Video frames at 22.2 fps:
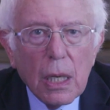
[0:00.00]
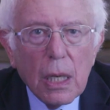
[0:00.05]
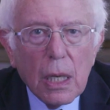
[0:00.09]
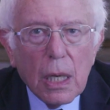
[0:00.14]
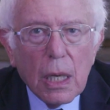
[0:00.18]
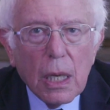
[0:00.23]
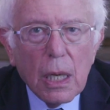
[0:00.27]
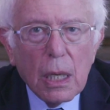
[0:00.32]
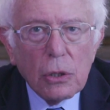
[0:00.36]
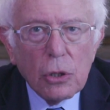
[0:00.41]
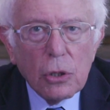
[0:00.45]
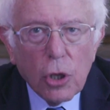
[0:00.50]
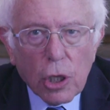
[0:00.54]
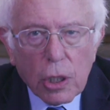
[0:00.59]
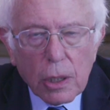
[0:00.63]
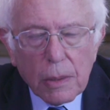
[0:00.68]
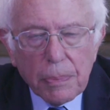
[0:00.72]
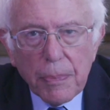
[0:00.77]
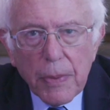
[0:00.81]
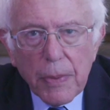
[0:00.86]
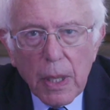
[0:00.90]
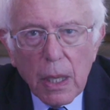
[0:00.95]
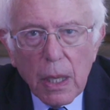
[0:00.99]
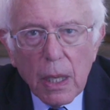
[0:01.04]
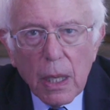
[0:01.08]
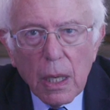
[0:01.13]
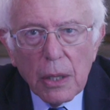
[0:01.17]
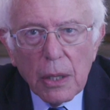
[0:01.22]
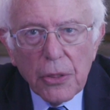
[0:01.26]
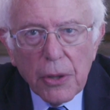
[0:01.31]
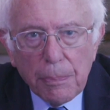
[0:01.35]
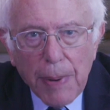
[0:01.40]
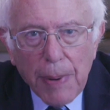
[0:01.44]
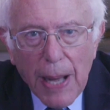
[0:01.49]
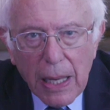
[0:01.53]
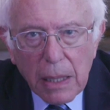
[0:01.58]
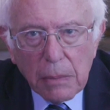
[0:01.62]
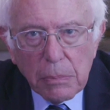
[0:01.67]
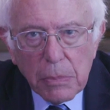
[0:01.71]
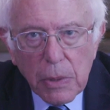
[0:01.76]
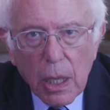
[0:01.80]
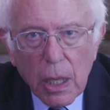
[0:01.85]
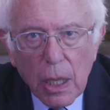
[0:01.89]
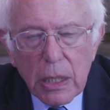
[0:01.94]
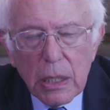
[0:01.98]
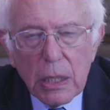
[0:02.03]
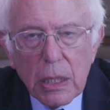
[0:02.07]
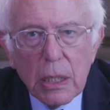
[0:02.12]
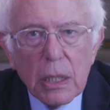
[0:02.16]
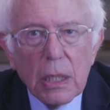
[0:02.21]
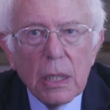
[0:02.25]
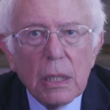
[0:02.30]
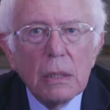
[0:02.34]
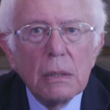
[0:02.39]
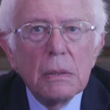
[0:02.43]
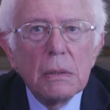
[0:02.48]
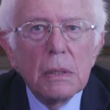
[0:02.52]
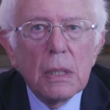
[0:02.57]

Look, the bottom line here